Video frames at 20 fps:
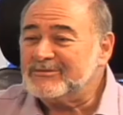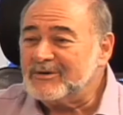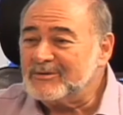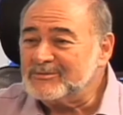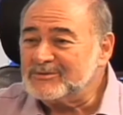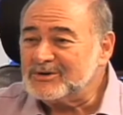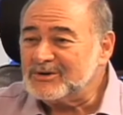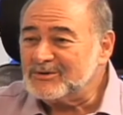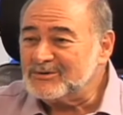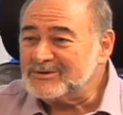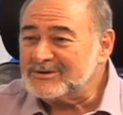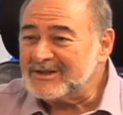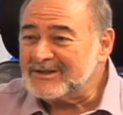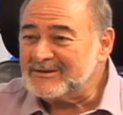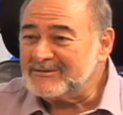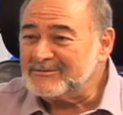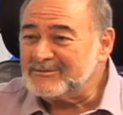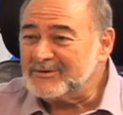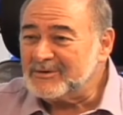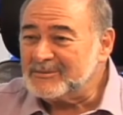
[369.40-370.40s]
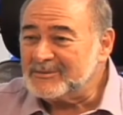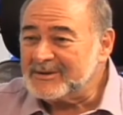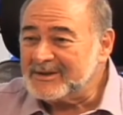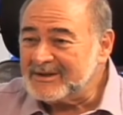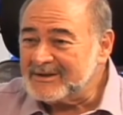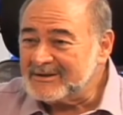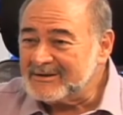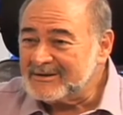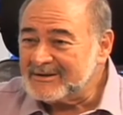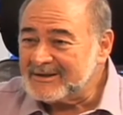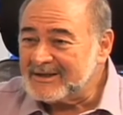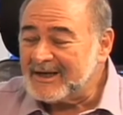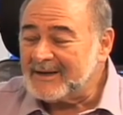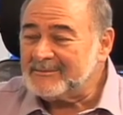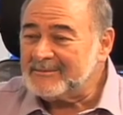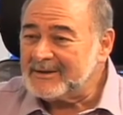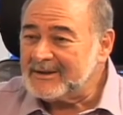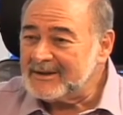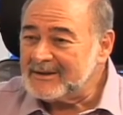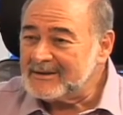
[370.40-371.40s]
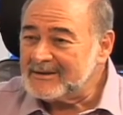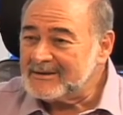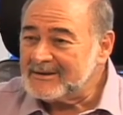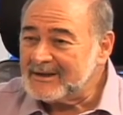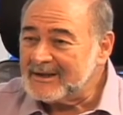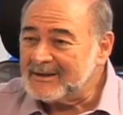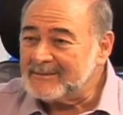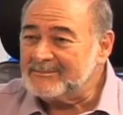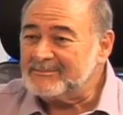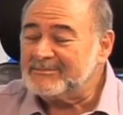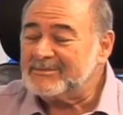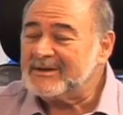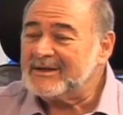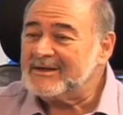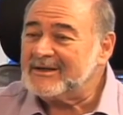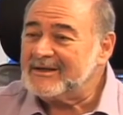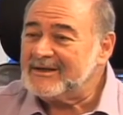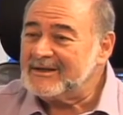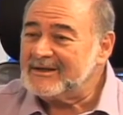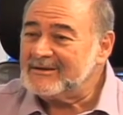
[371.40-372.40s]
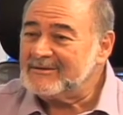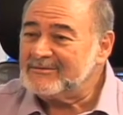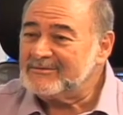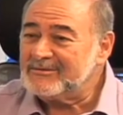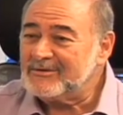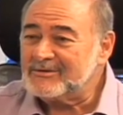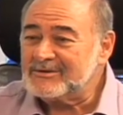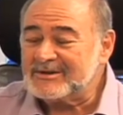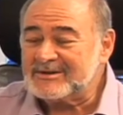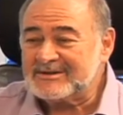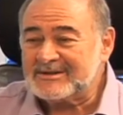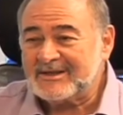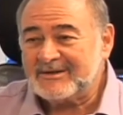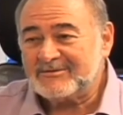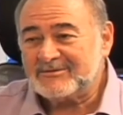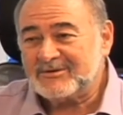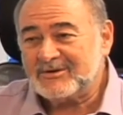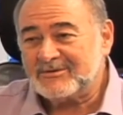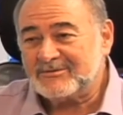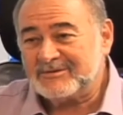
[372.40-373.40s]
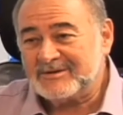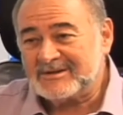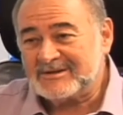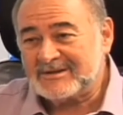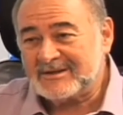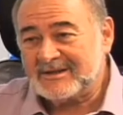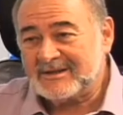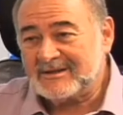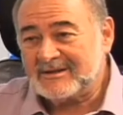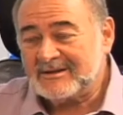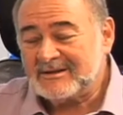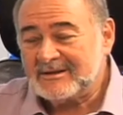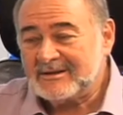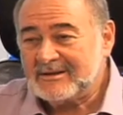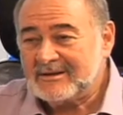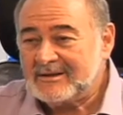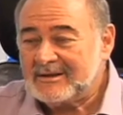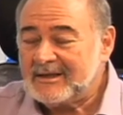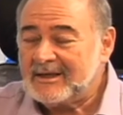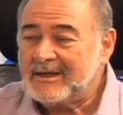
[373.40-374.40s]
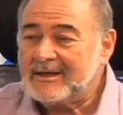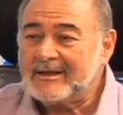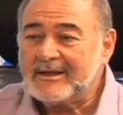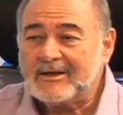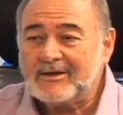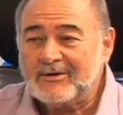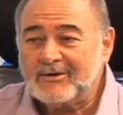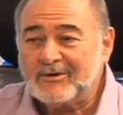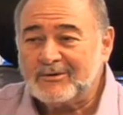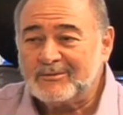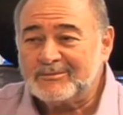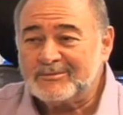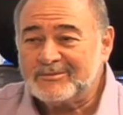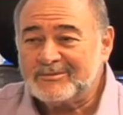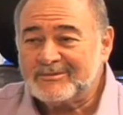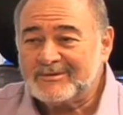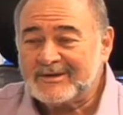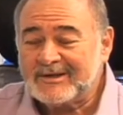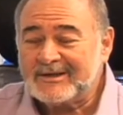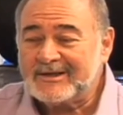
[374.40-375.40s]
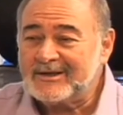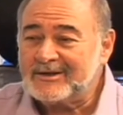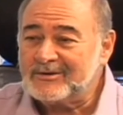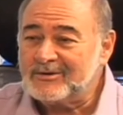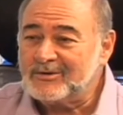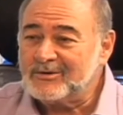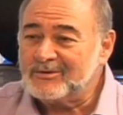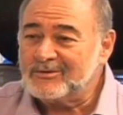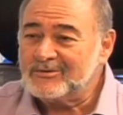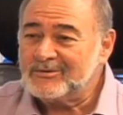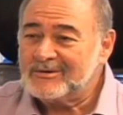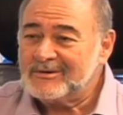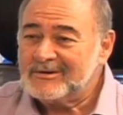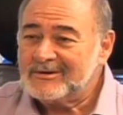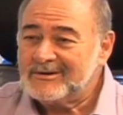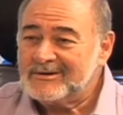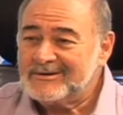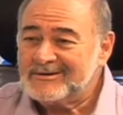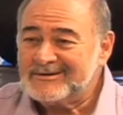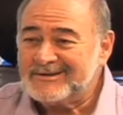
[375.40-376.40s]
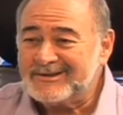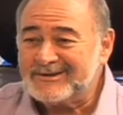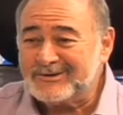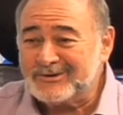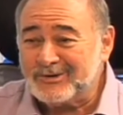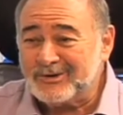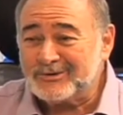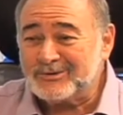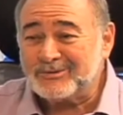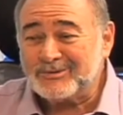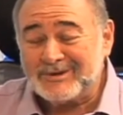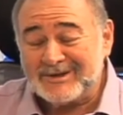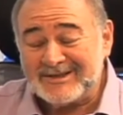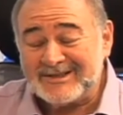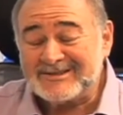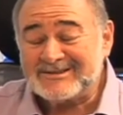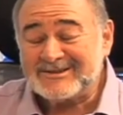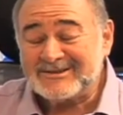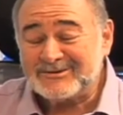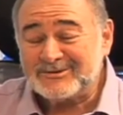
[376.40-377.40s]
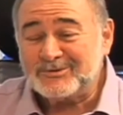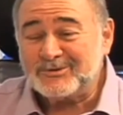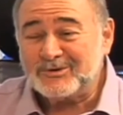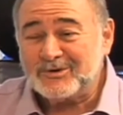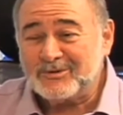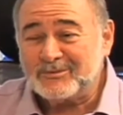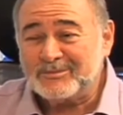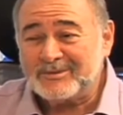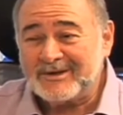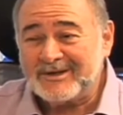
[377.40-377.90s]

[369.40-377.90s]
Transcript: from Jerusalem, from here. Come here and pray here for the safety of Israel. And I hope and I know that God will listen to your